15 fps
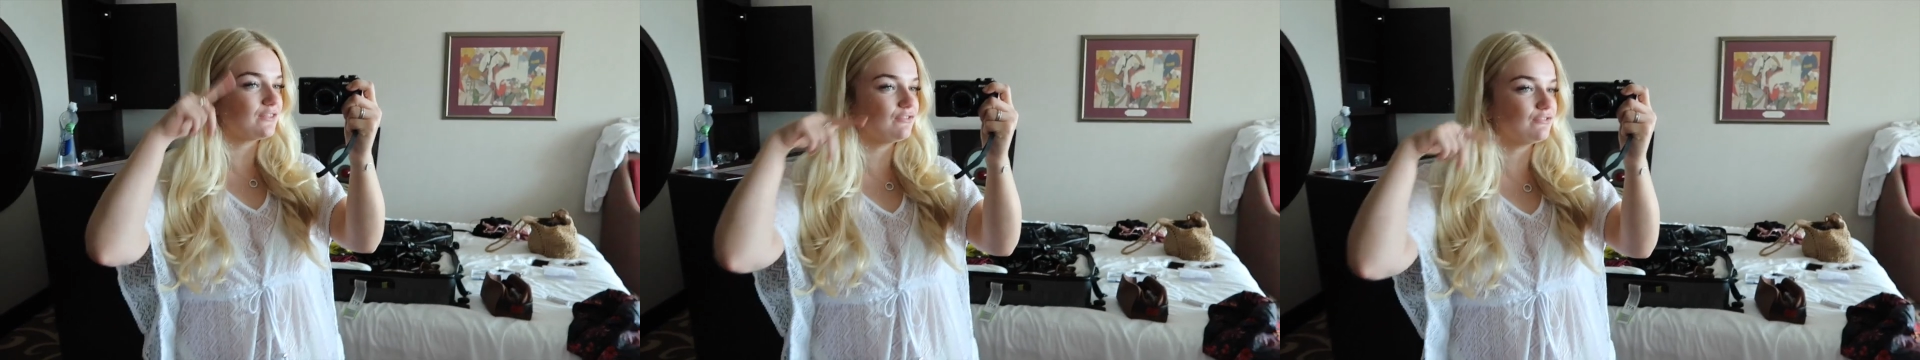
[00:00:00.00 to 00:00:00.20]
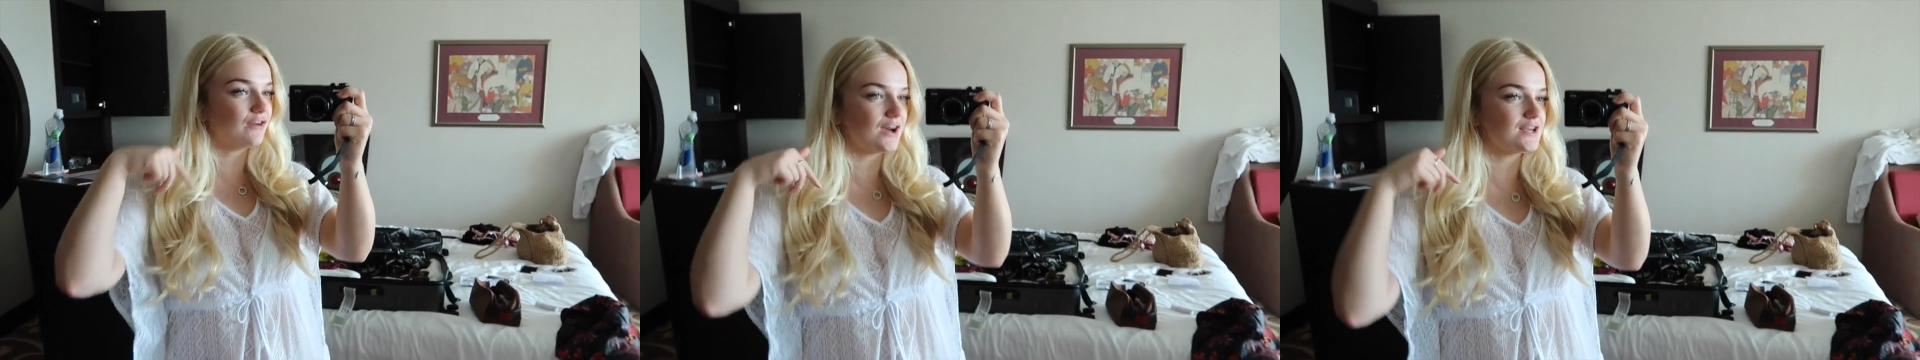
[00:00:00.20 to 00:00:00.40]
had
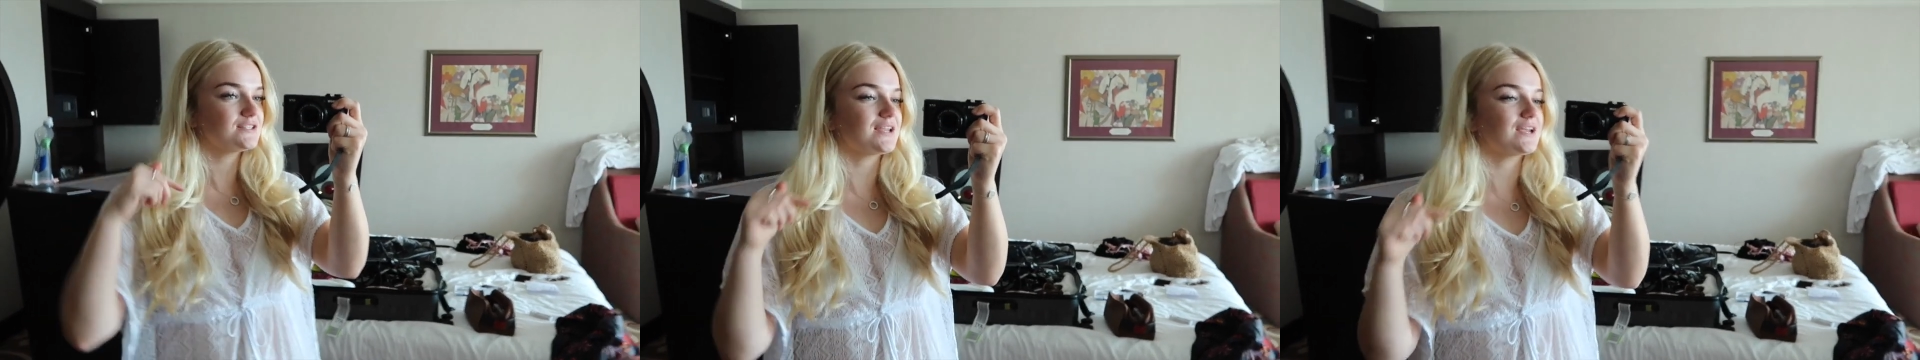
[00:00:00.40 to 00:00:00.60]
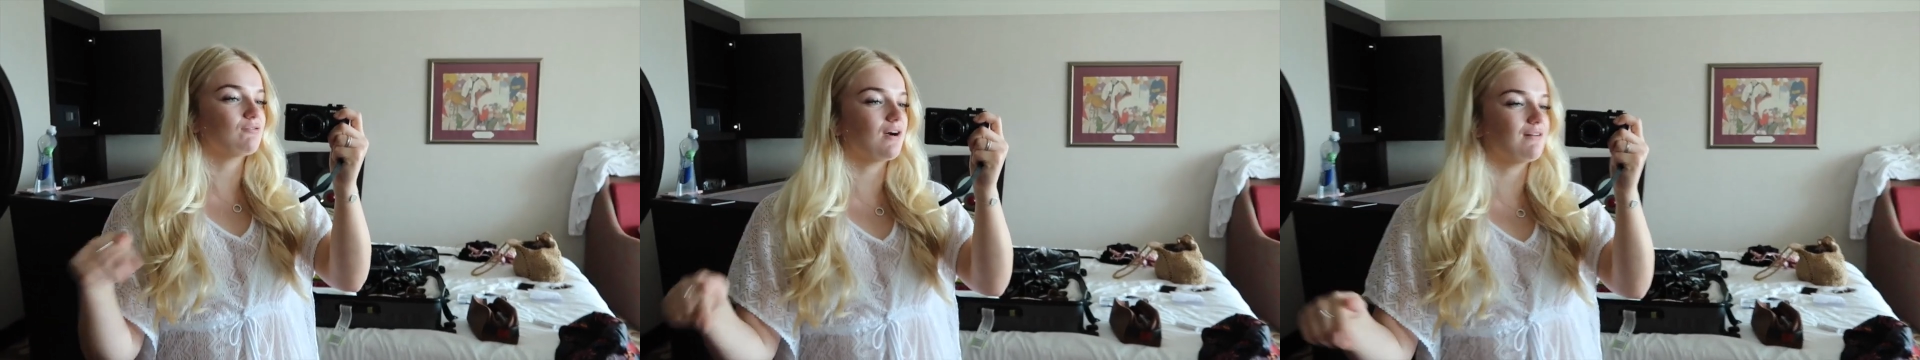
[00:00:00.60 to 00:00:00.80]
the
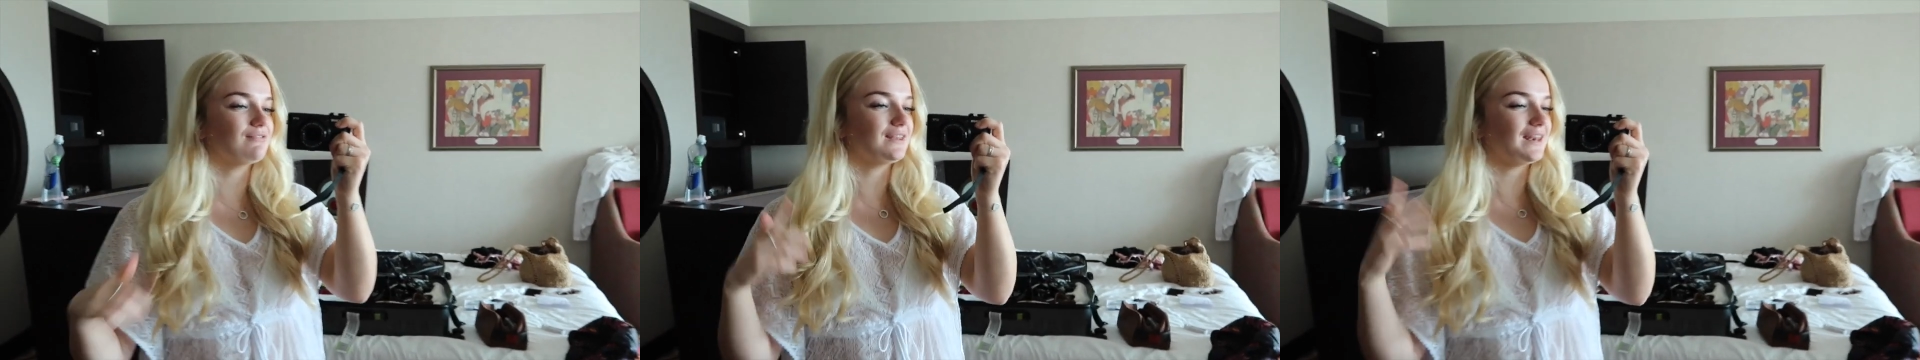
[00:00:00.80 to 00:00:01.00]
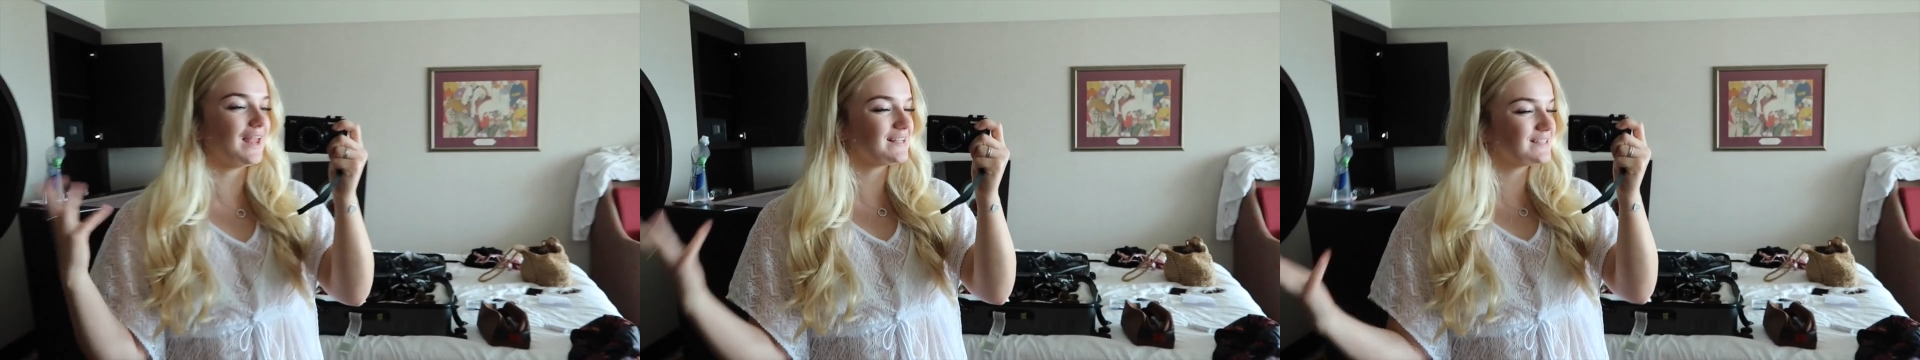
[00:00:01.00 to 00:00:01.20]
first day rather
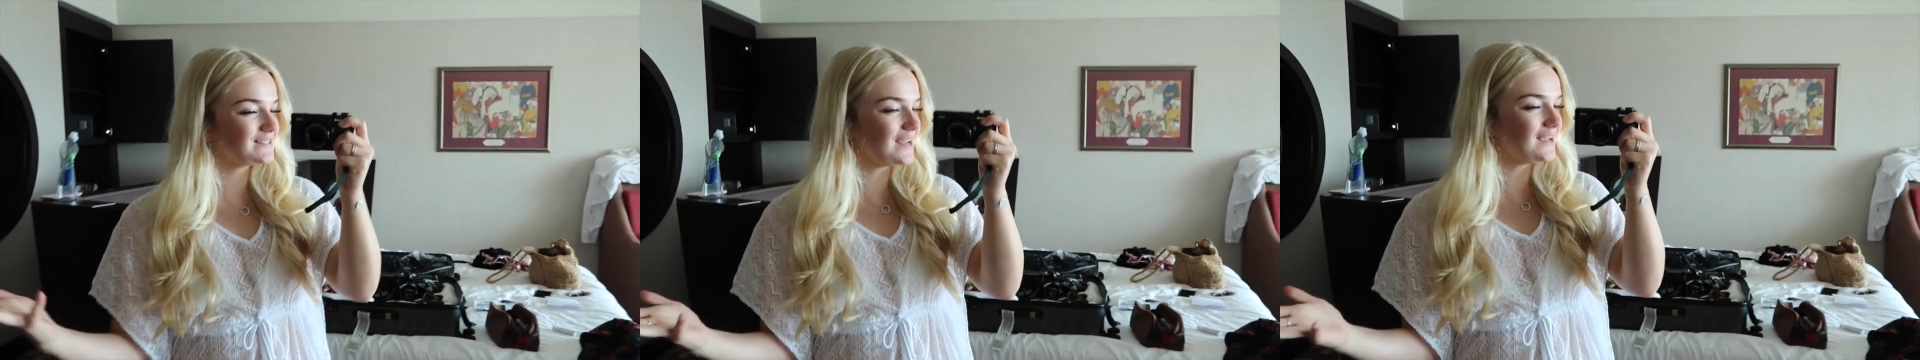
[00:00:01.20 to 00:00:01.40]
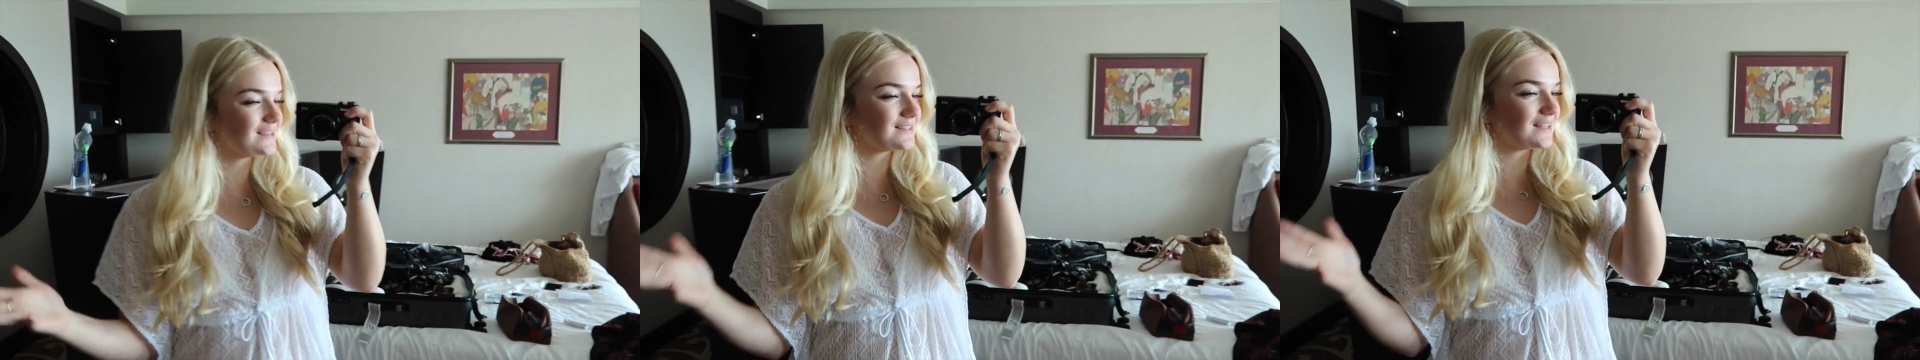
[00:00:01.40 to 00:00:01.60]
than the last
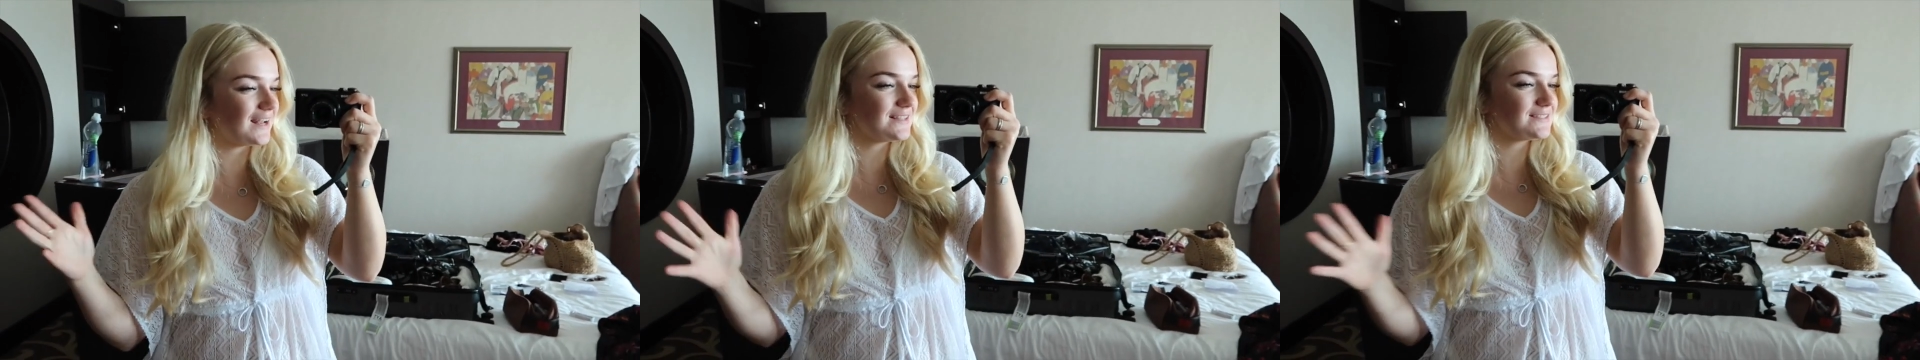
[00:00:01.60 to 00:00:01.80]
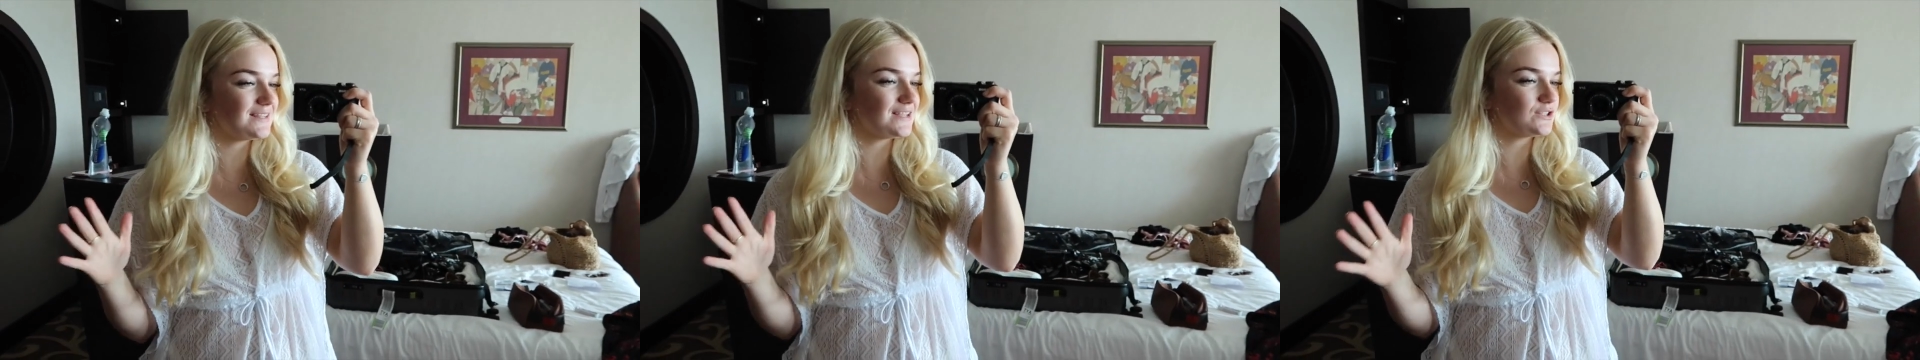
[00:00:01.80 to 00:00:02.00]
day, because the
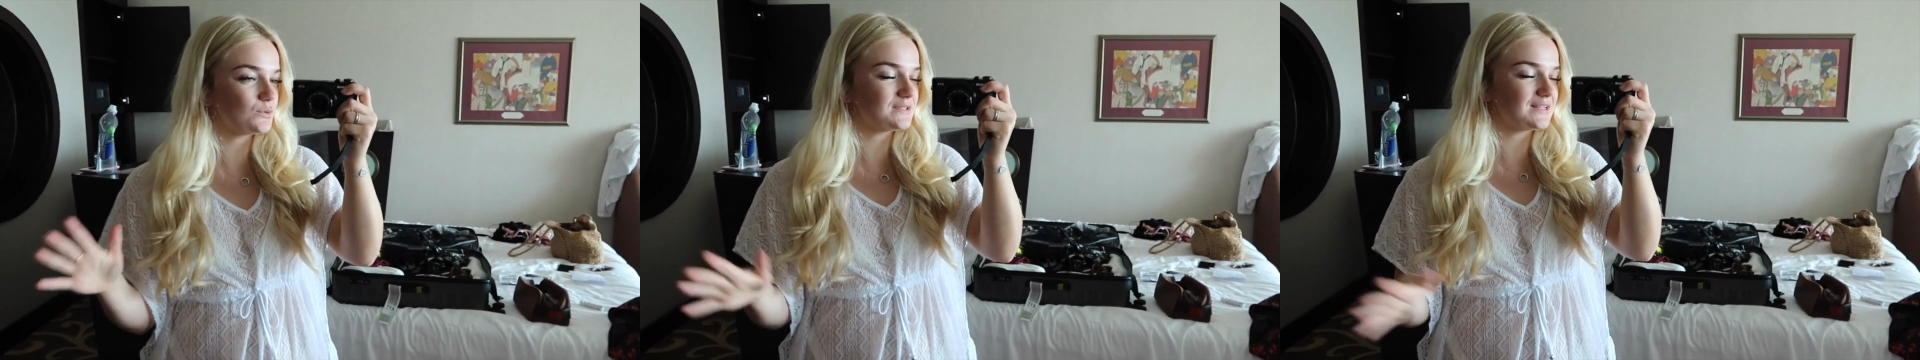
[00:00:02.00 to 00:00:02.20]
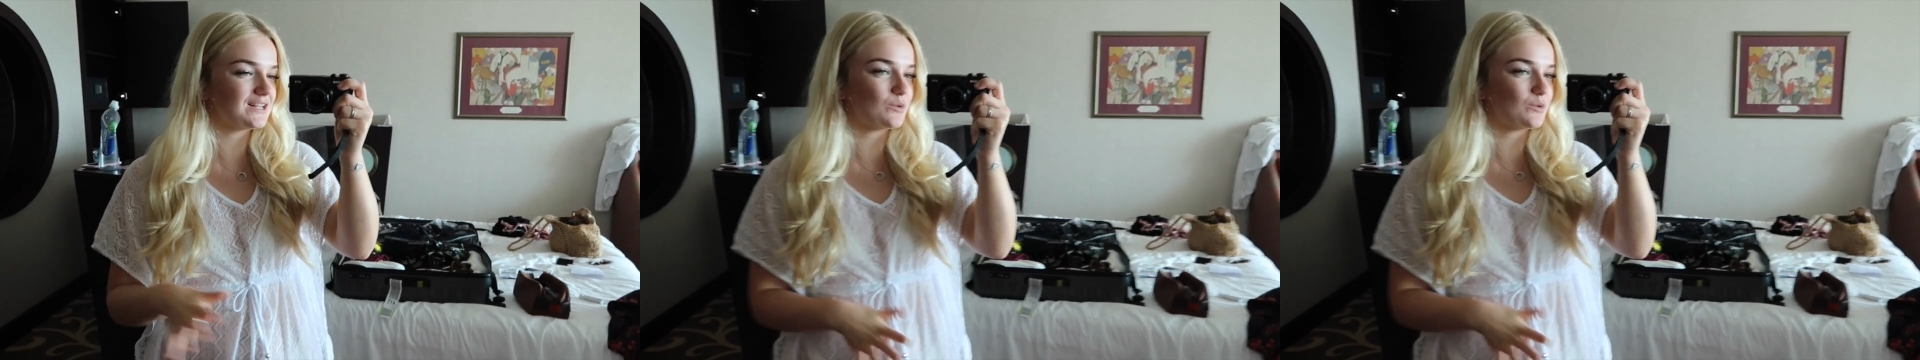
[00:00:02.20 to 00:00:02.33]
last day is always a